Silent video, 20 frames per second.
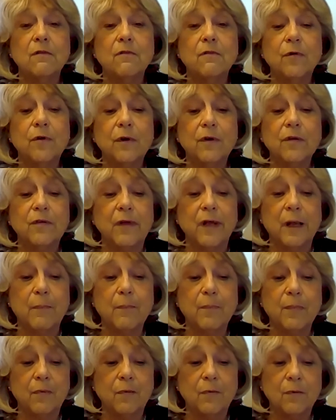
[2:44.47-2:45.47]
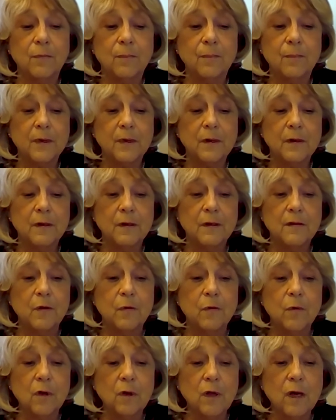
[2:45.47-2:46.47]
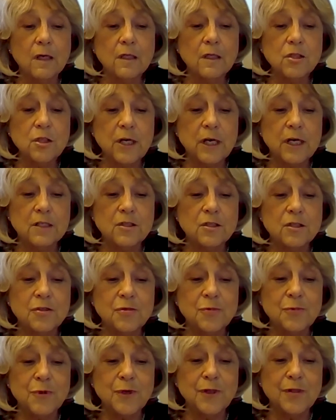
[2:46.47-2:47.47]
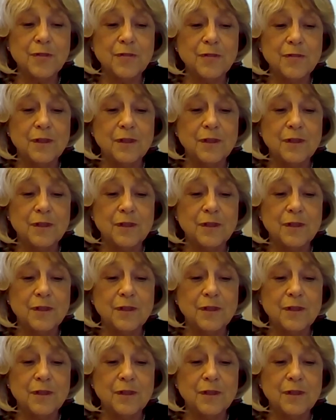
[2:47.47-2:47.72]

For example, there were a lot of changes with